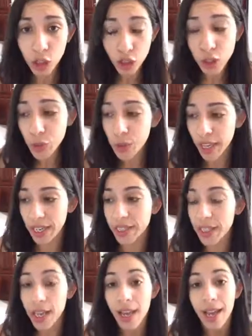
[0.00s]
Two
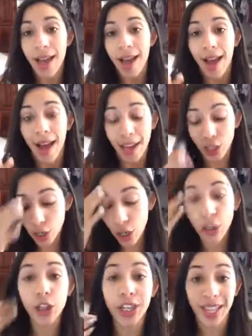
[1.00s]
things. I
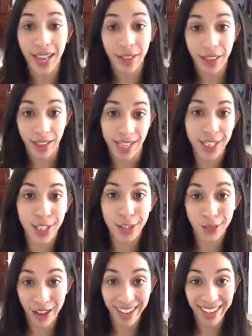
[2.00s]
start looking at the
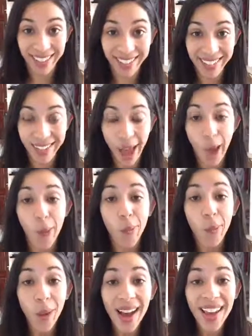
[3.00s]
list, right?
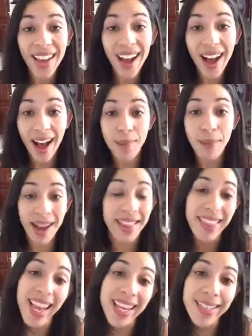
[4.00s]
What on my
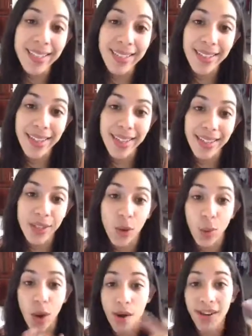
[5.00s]
list is a
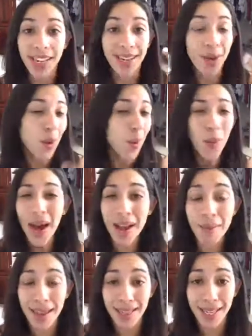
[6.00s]
worry? What
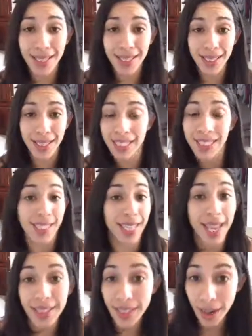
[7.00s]
on my list needs to
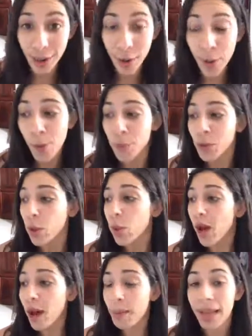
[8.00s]
get done?
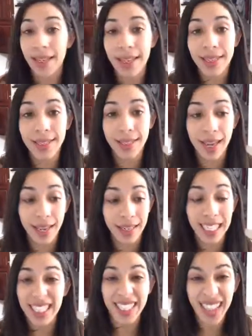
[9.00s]
What on my list
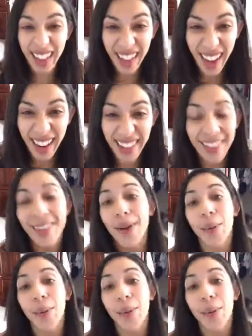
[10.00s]
needs a deadline?